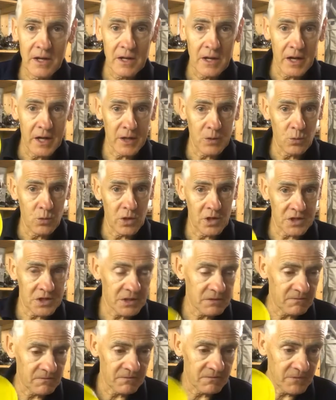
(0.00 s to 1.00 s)
and it works
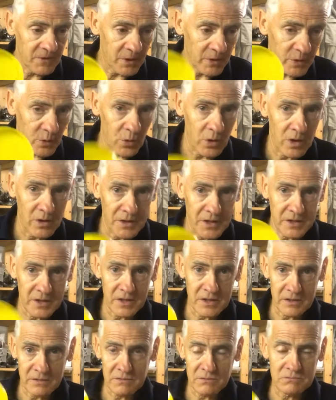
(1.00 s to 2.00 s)
very well, and it
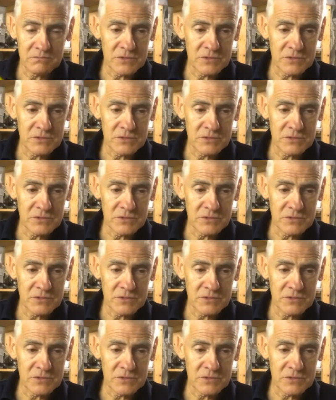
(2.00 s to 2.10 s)
doesn't,